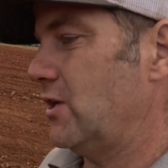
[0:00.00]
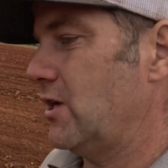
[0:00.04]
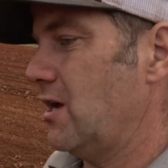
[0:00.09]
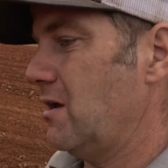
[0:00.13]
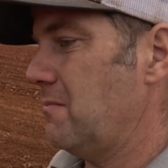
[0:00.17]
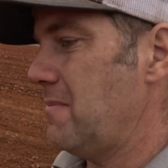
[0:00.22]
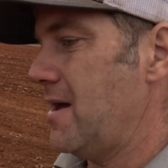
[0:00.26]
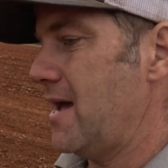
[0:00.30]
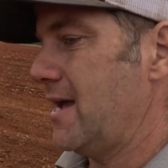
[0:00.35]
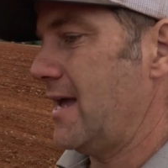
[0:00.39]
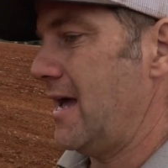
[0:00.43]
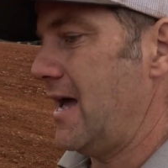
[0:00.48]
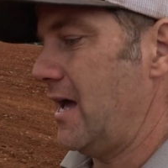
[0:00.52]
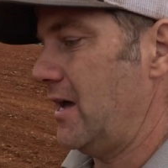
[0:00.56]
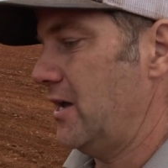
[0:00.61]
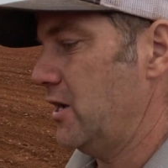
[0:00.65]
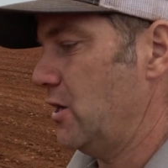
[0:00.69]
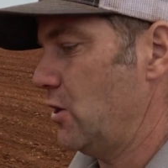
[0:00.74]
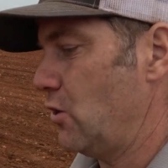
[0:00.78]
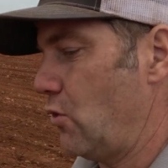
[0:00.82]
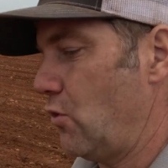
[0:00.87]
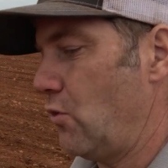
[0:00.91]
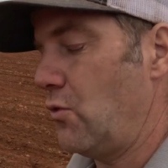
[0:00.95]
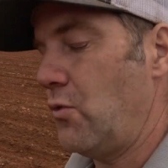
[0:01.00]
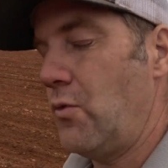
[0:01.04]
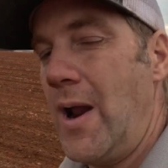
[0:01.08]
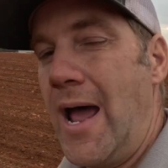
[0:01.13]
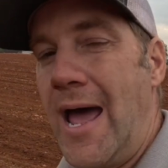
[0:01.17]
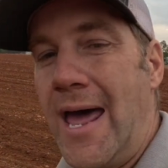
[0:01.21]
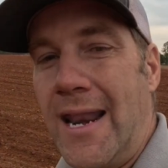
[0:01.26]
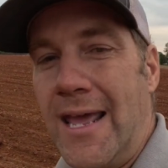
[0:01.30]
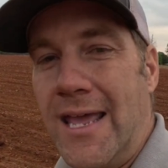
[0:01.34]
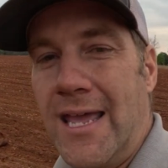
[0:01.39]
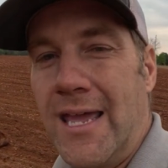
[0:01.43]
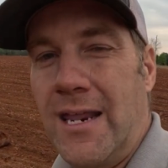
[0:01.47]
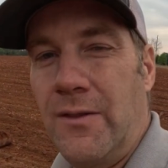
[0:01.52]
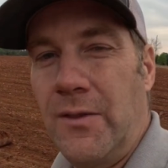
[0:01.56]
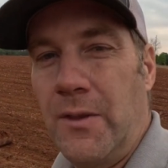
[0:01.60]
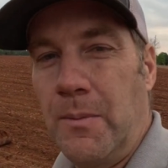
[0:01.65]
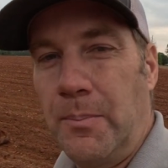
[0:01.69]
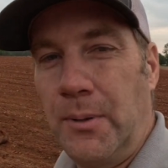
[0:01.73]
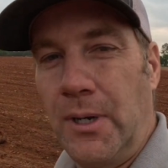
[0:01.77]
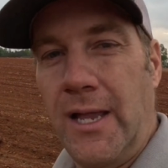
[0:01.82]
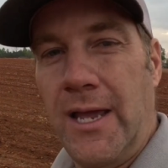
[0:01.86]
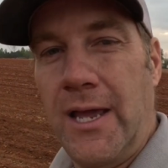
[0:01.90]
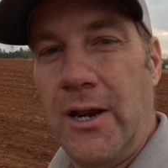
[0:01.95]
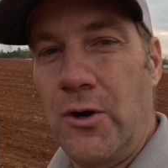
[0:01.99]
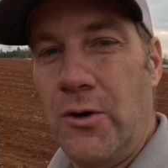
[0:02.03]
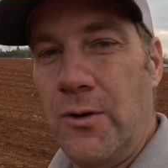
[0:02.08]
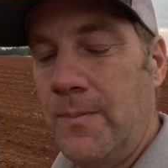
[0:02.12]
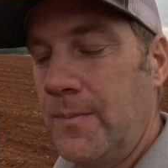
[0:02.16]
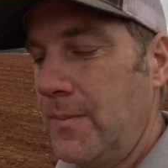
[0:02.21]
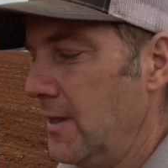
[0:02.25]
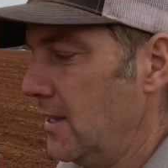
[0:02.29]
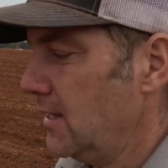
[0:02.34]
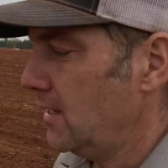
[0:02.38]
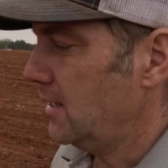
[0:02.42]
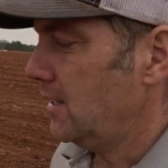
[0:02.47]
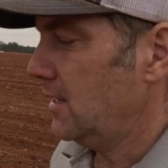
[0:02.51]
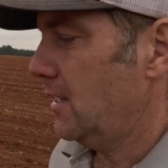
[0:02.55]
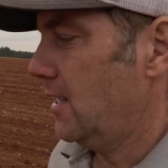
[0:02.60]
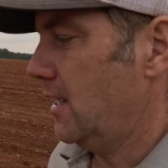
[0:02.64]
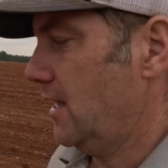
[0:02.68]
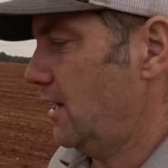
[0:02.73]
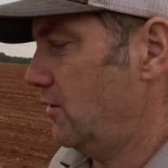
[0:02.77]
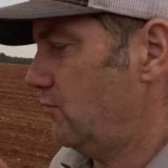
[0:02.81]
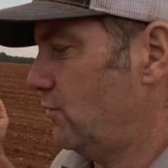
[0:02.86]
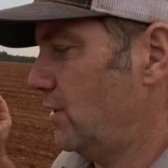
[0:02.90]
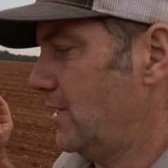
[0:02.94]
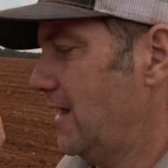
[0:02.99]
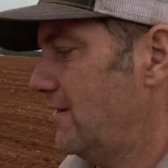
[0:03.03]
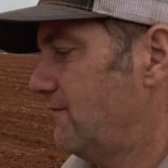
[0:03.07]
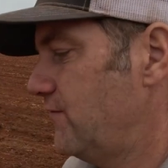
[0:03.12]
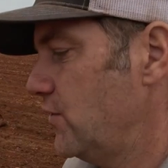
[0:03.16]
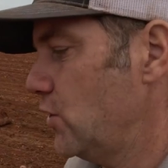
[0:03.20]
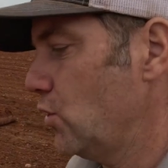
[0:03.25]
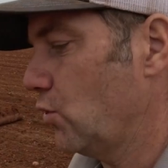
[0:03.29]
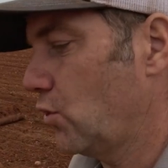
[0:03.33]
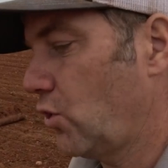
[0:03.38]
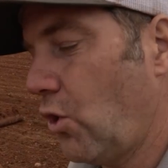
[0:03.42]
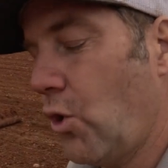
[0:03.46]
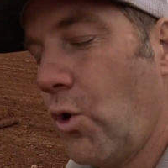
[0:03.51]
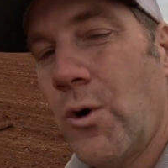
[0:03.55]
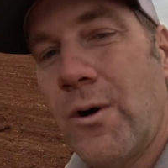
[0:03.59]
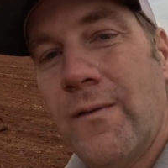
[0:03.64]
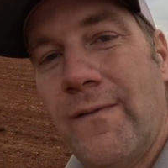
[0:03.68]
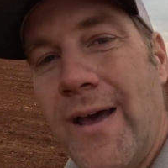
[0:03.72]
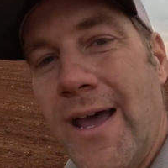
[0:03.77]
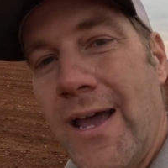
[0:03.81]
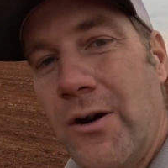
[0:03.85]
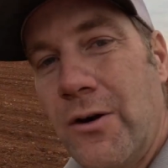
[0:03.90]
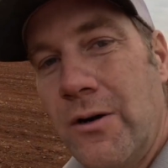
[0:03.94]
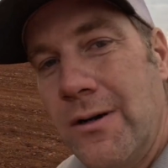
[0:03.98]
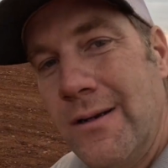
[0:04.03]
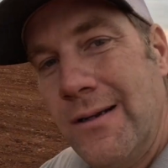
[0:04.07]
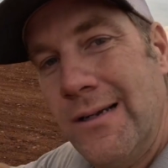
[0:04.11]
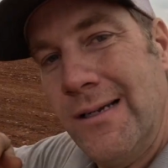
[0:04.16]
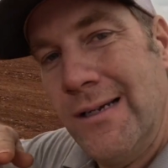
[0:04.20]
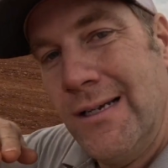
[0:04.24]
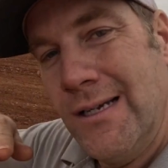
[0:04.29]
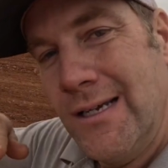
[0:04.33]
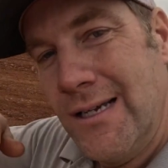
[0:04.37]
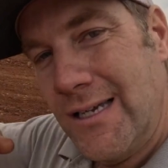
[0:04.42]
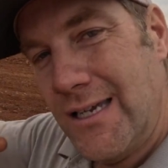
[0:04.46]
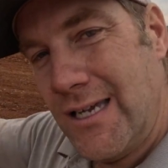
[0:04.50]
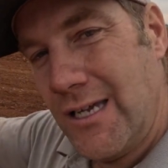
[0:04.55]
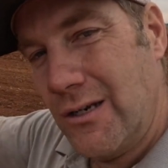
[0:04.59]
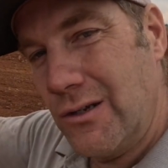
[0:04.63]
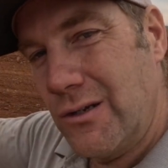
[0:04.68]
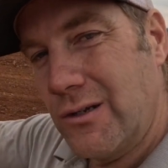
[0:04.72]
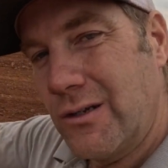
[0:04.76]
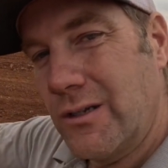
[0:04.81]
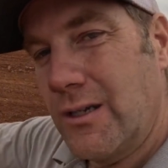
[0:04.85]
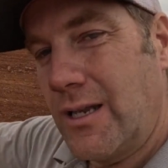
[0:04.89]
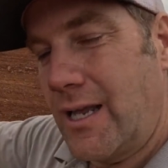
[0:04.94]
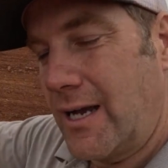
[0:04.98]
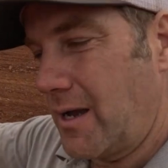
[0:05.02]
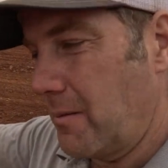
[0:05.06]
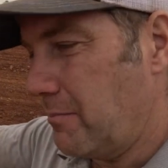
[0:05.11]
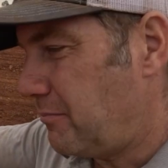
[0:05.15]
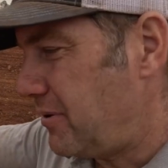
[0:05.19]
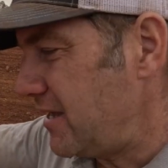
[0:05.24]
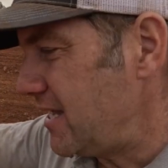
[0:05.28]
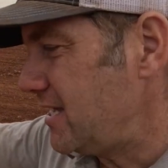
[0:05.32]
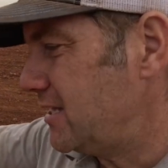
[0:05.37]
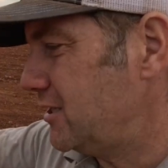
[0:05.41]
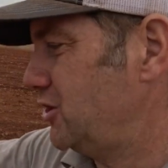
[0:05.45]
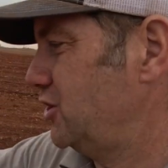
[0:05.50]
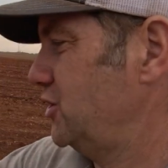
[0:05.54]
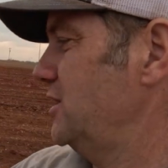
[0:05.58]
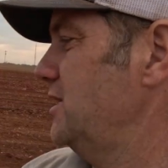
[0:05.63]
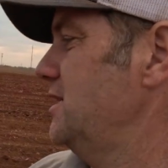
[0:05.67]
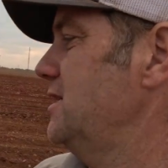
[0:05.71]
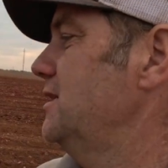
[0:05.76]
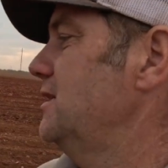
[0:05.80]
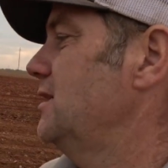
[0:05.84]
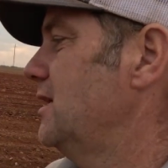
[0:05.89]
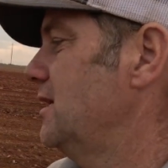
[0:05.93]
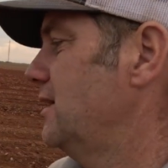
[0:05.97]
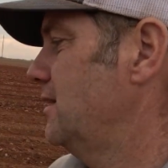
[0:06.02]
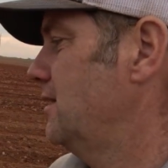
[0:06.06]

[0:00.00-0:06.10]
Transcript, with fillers: to come back out here right ahead of the planter and run a field cultivator, get looking like a bed sheet.